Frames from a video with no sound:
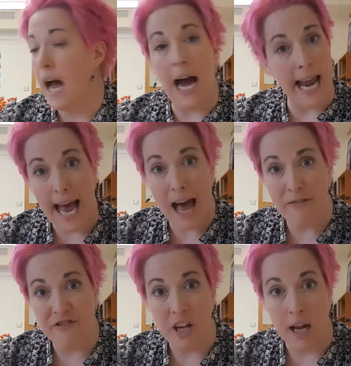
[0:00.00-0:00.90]
I
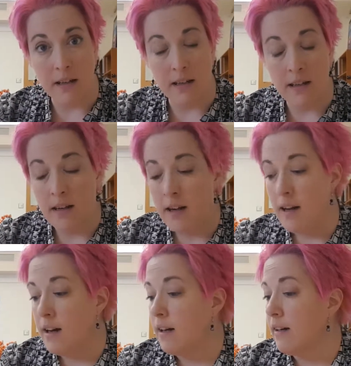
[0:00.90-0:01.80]
have none.
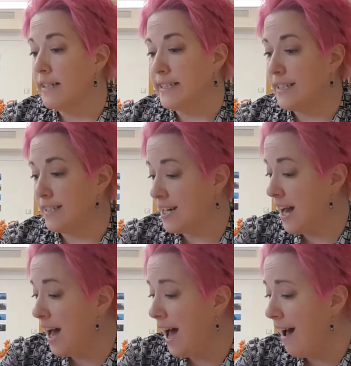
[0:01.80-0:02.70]

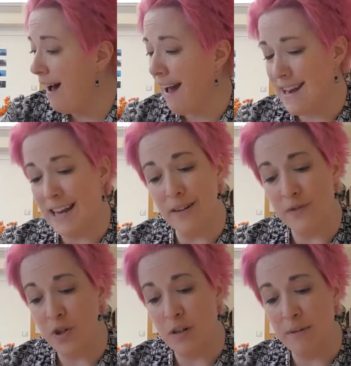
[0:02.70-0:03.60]
An end of
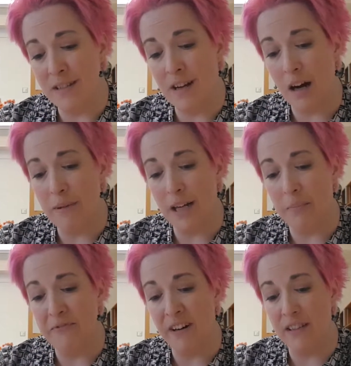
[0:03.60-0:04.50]
term is coming
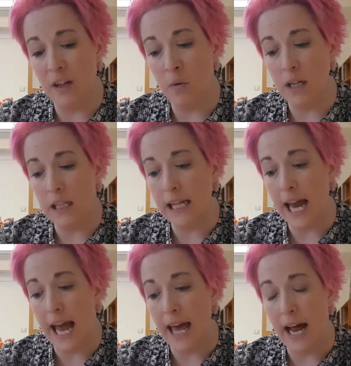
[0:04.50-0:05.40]
up fairly quickly,
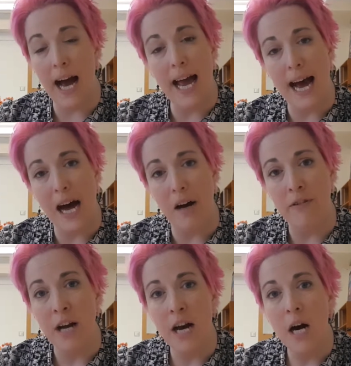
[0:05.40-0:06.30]
and I have
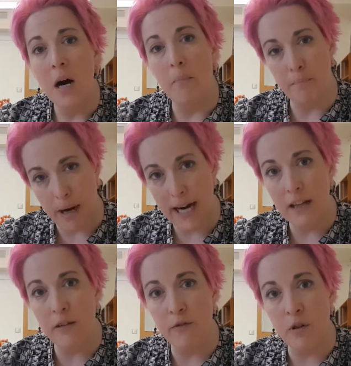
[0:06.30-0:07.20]
a
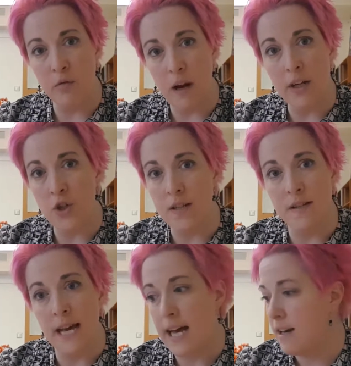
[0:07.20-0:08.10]
pile of
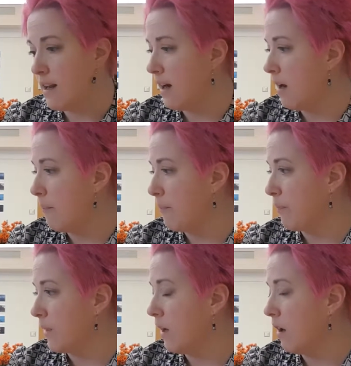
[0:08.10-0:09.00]
corrections that
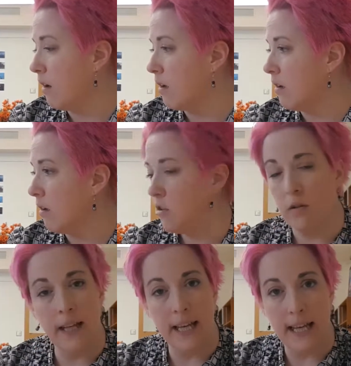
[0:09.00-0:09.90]
are
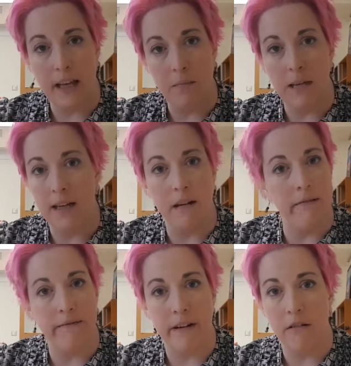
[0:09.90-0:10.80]
looking at me in a
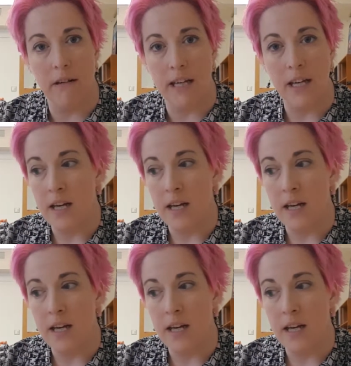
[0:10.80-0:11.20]
very